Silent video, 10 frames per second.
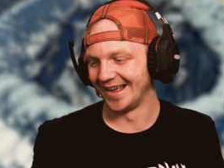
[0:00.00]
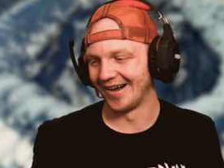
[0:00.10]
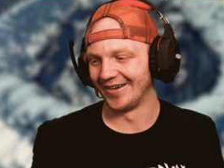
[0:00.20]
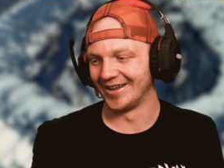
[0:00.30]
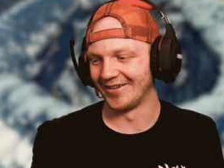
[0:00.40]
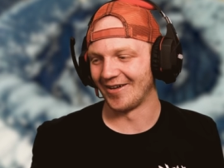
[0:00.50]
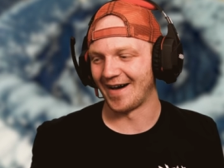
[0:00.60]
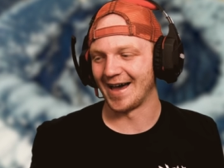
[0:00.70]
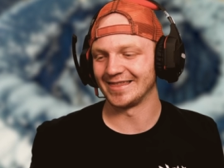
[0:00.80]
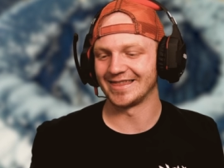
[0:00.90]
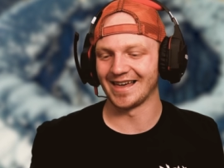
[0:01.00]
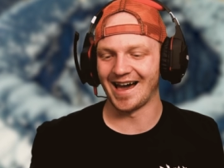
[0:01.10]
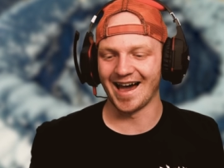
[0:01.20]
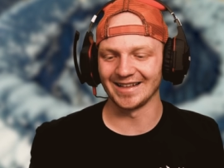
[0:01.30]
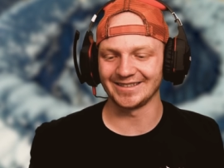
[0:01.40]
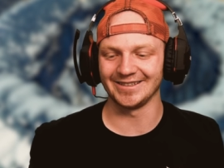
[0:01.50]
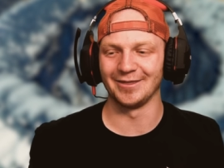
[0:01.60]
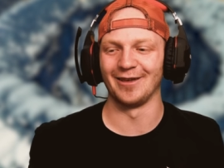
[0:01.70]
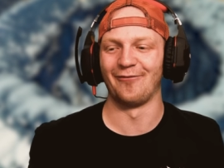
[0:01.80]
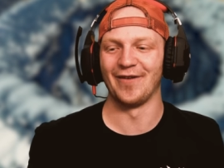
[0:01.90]
No, no, no. I thought
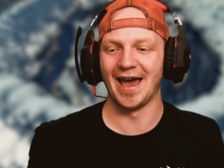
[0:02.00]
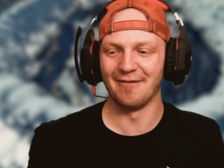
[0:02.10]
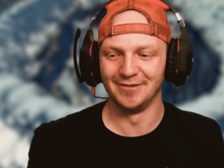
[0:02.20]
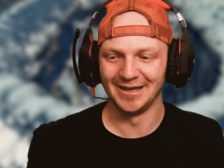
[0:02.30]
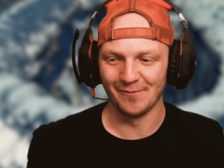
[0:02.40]
the family